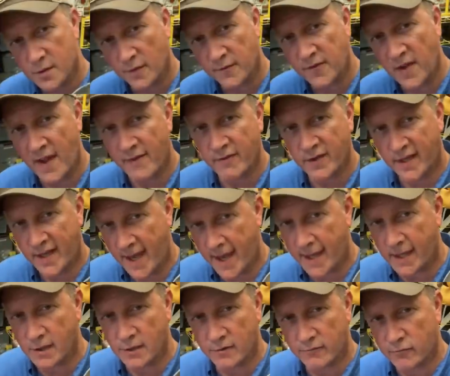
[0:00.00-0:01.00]
you have a
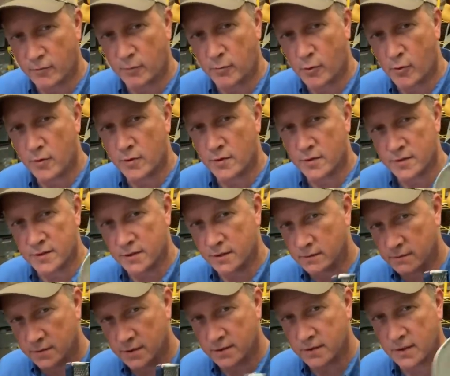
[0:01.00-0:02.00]
gaggle of reporters, you
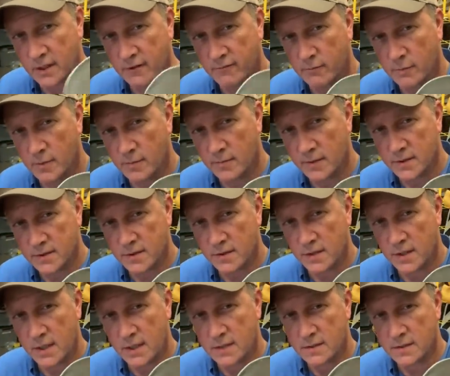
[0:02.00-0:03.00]
just give them a bunch of
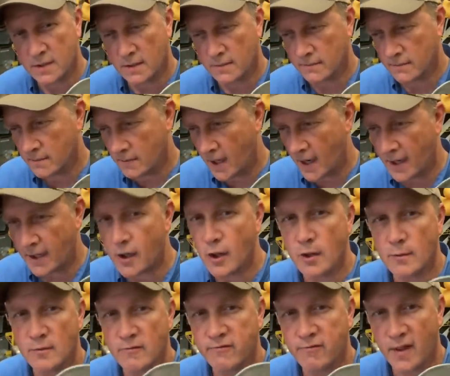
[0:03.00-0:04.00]
these. I call
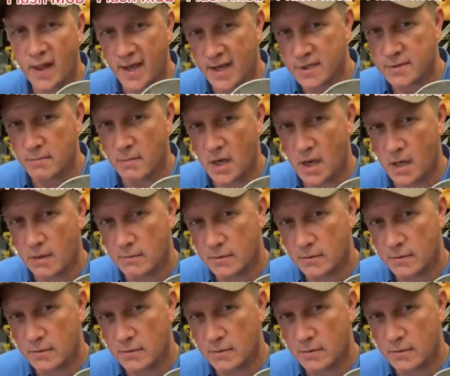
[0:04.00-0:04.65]
them a flash mob.